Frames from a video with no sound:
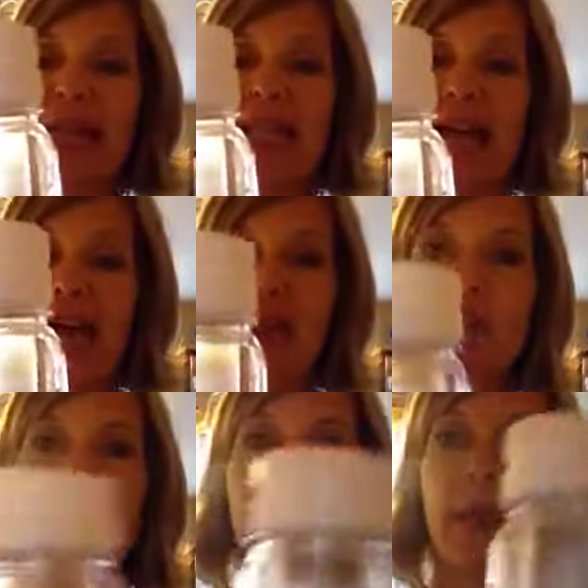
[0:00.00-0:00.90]
It's
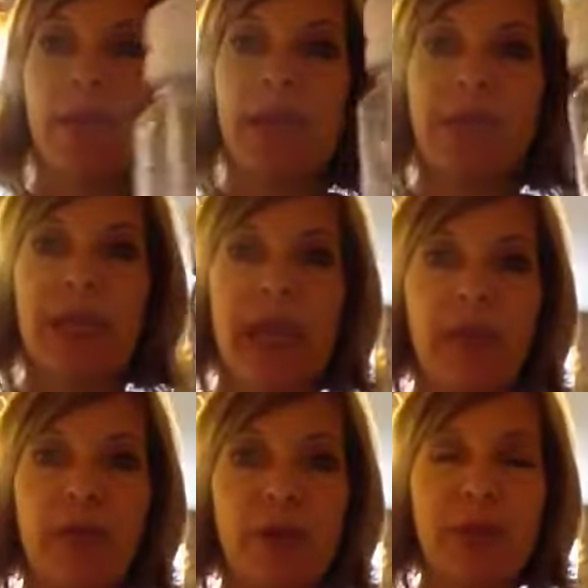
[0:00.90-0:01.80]
actually a
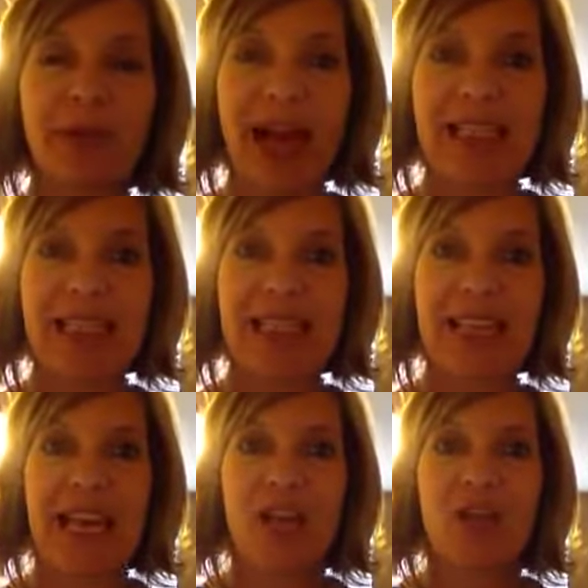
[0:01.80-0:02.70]
BPA-free
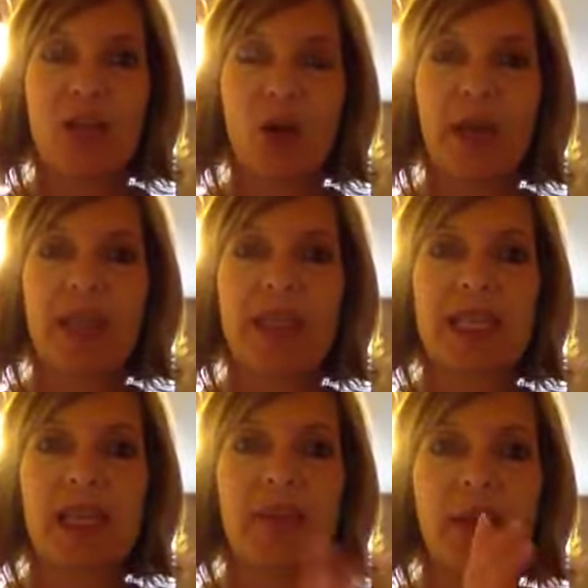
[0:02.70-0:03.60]
plastic, so it is
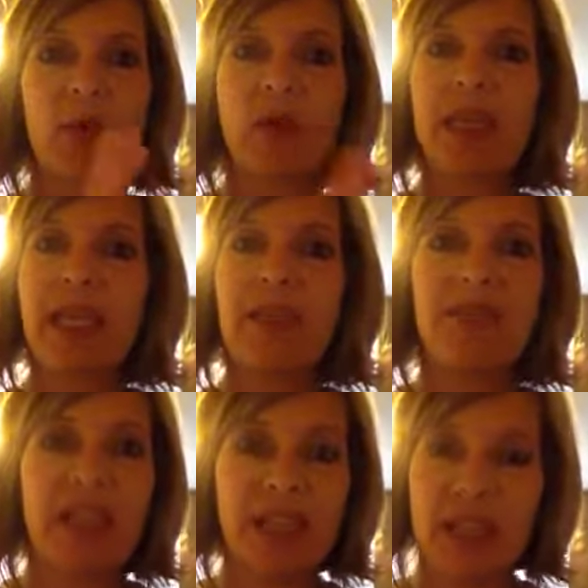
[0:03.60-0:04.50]
going to be really
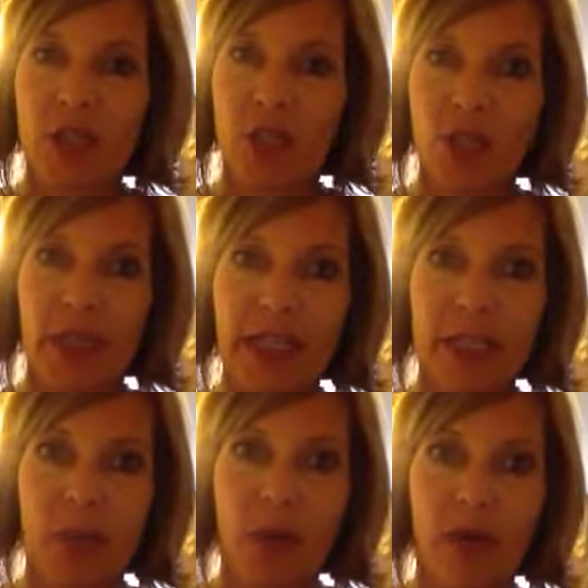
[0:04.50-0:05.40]
convenient to
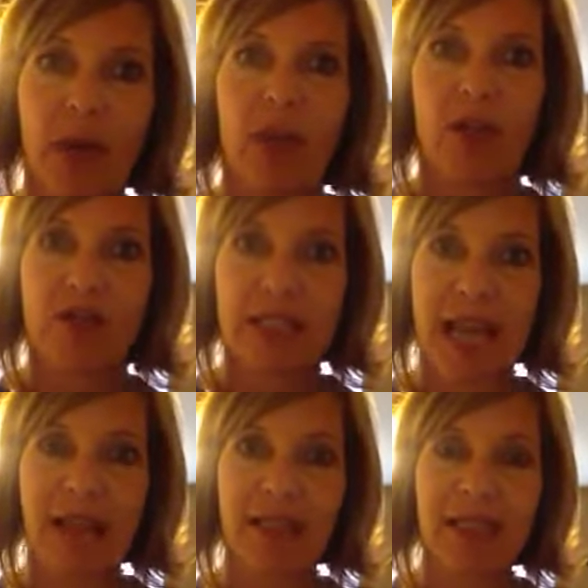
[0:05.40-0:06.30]
transport your
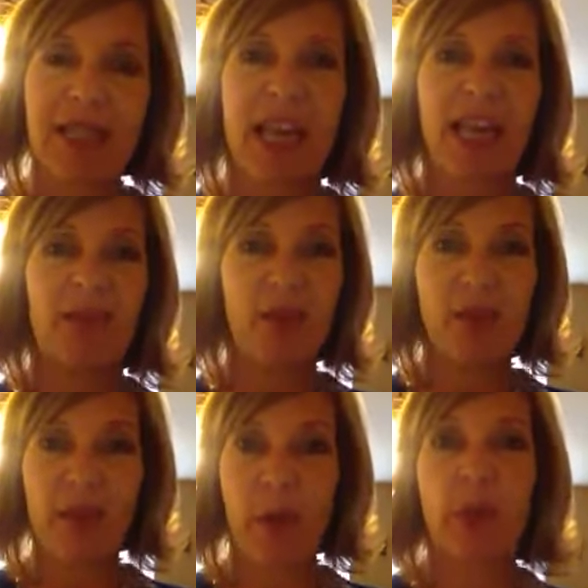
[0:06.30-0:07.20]
salads. If
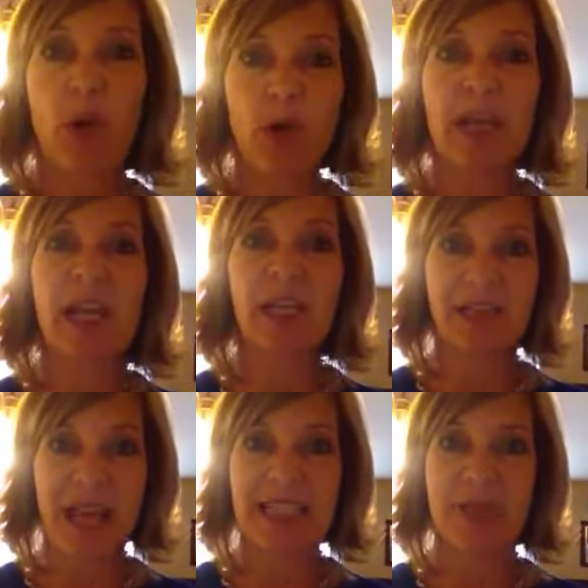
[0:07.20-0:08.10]
you've ever broken a
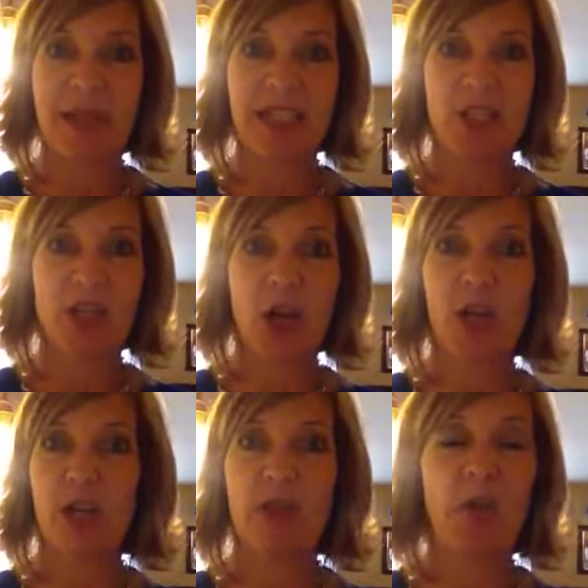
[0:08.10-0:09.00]
glass mason
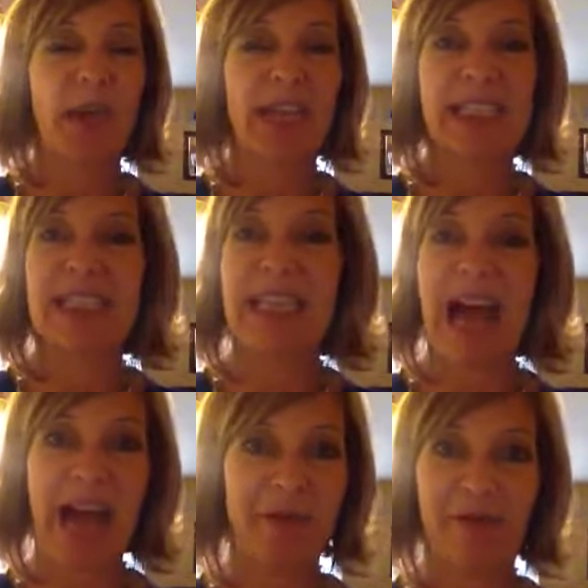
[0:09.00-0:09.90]
jar, you know that is
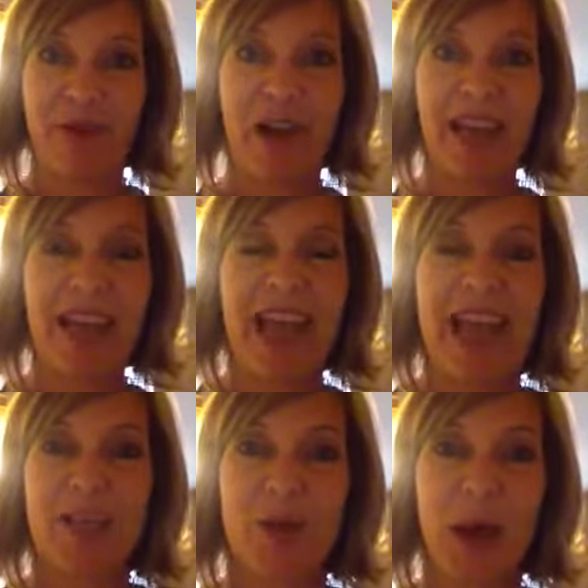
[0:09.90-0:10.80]
not fun.
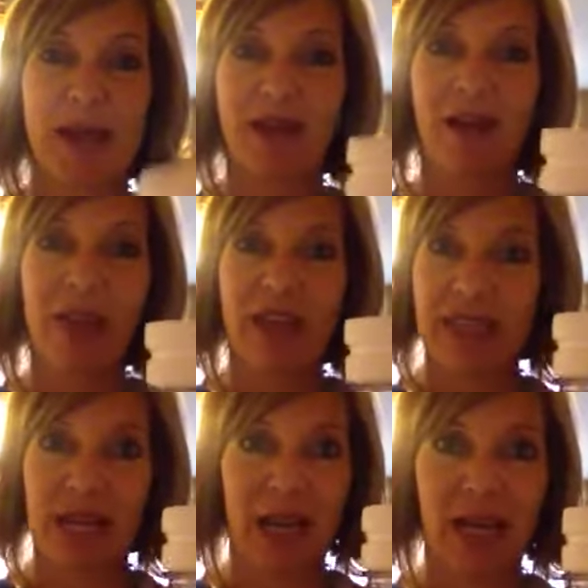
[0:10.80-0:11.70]
So I love that
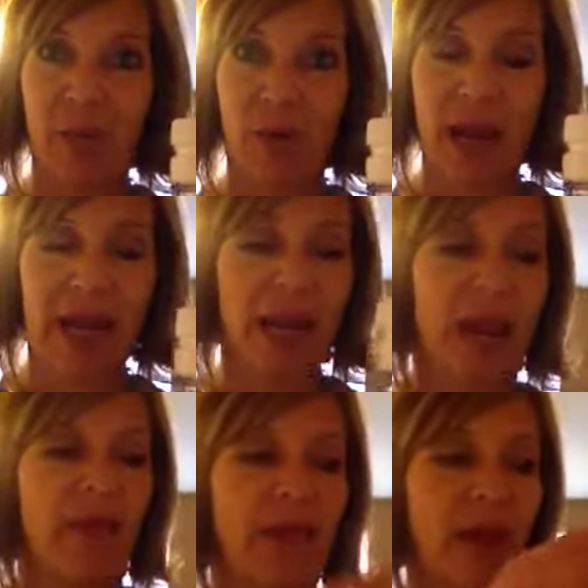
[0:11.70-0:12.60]
it's not going to break.
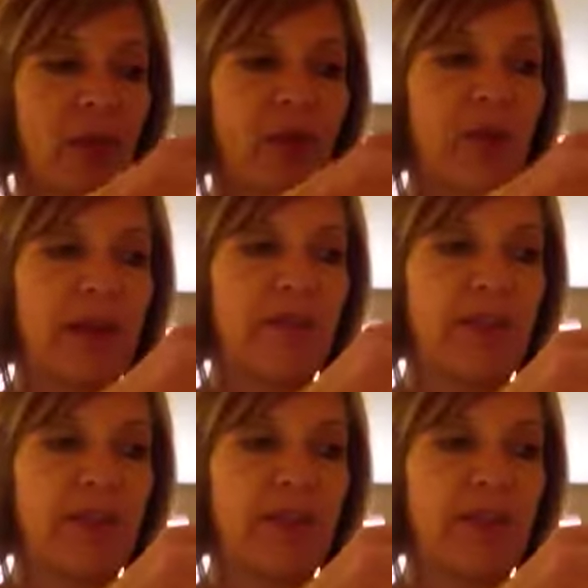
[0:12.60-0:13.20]
The other great